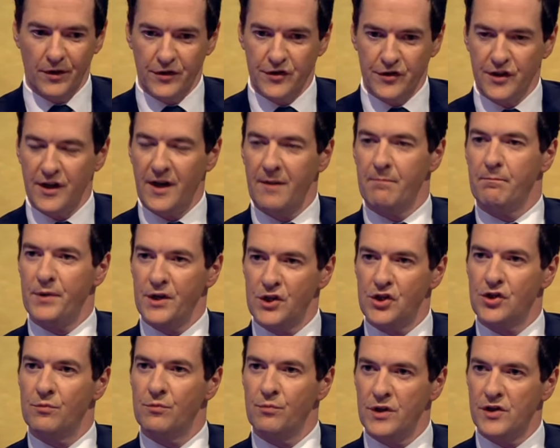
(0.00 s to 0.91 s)
It's an
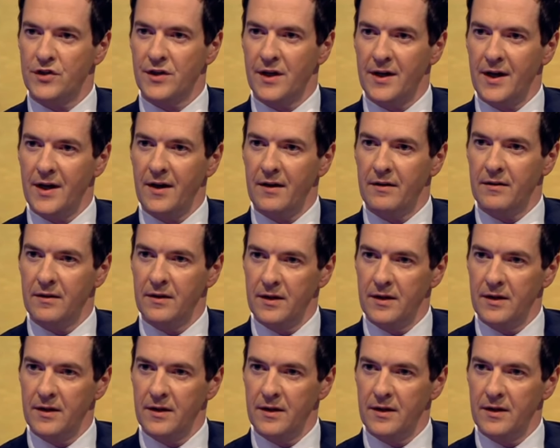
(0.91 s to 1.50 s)
ambition we set out